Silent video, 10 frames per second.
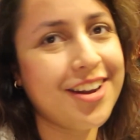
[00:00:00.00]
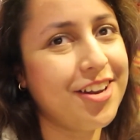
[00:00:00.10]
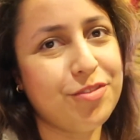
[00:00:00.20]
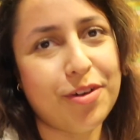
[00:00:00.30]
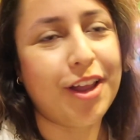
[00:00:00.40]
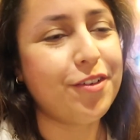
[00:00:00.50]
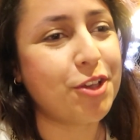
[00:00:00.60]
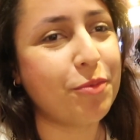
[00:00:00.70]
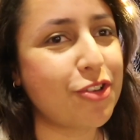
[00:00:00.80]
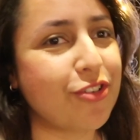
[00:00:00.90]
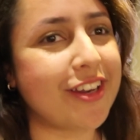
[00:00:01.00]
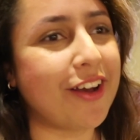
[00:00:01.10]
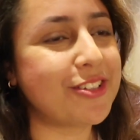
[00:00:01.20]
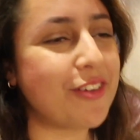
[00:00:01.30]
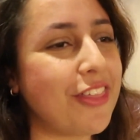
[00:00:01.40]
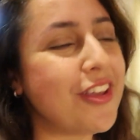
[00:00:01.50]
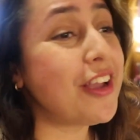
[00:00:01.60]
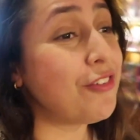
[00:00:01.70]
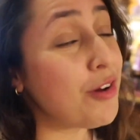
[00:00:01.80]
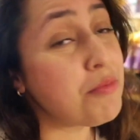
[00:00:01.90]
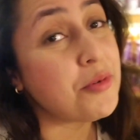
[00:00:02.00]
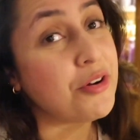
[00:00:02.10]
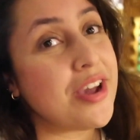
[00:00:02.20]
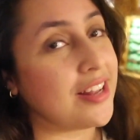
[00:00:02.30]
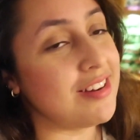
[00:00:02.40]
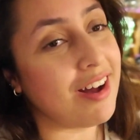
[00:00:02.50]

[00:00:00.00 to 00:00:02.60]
I love my life so much right now. So I think if I remember correctly